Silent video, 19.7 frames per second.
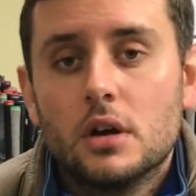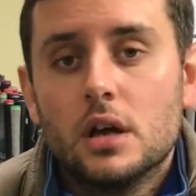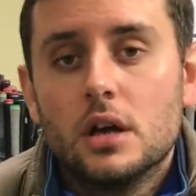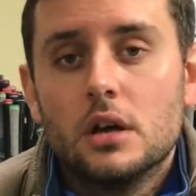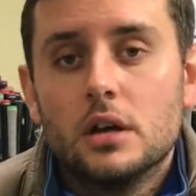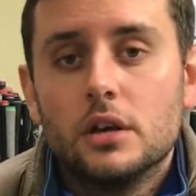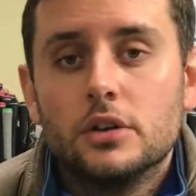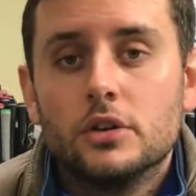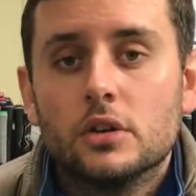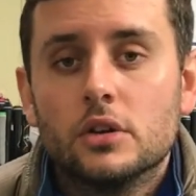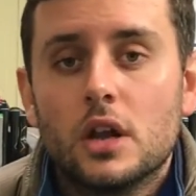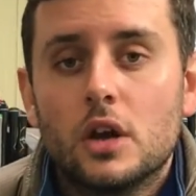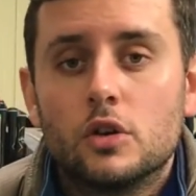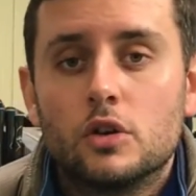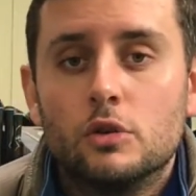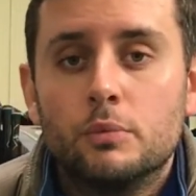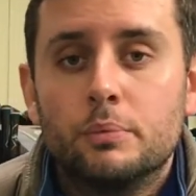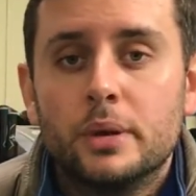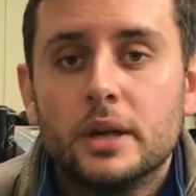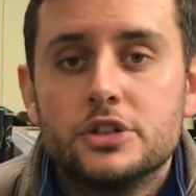uh, your
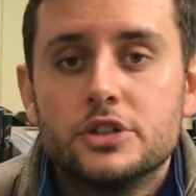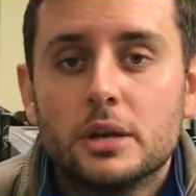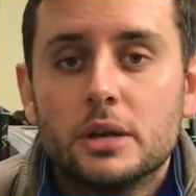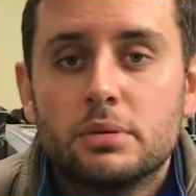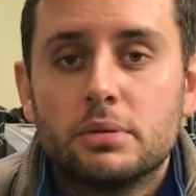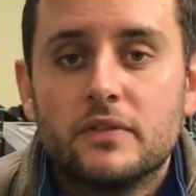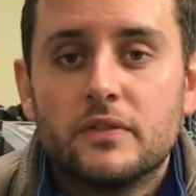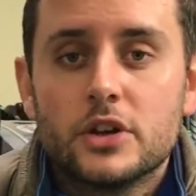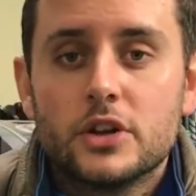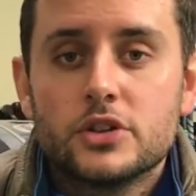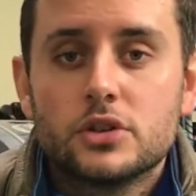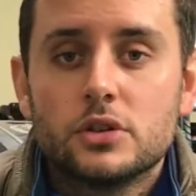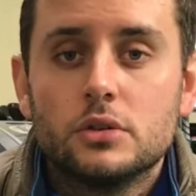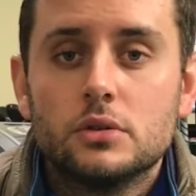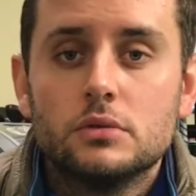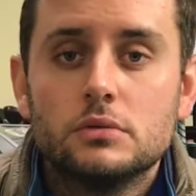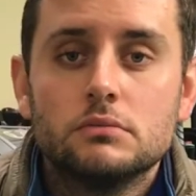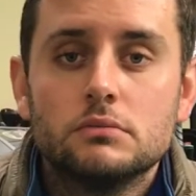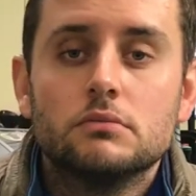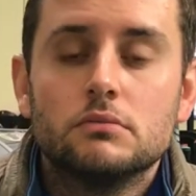local PGA
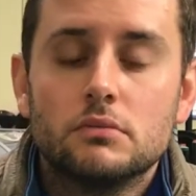professional,